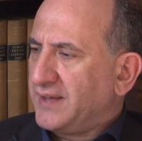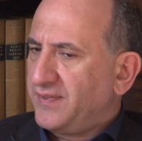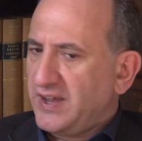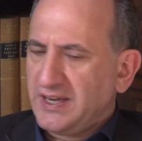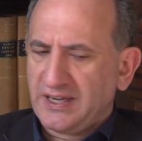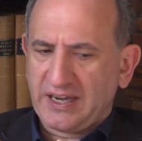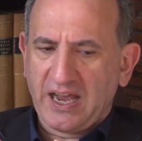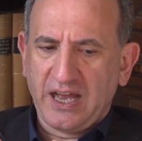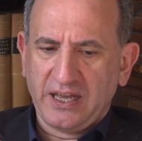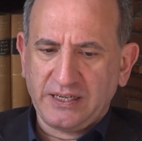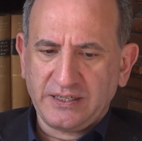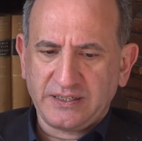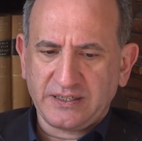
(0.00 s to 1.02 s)
I think,
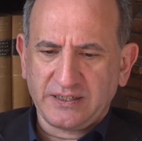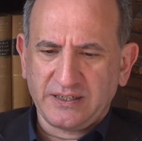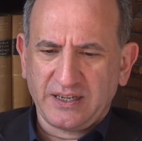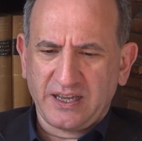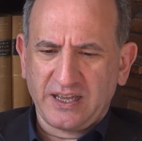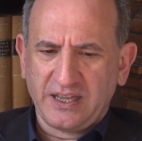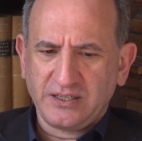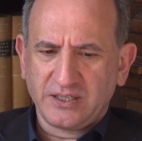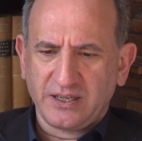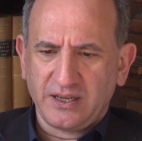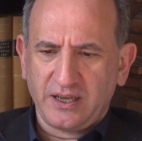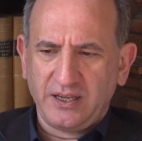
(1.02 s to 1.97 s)
and and